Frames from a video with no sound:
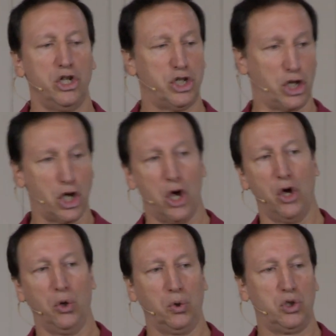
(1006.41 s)
to
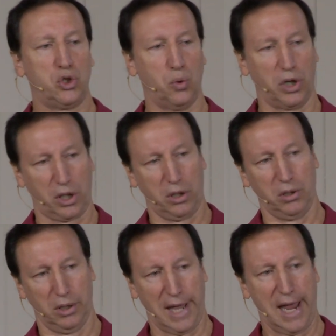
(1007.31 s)
go to a
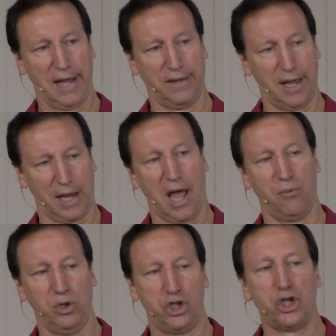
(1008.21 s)
land that God
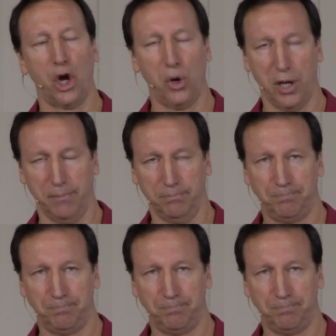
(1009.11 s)
would show him.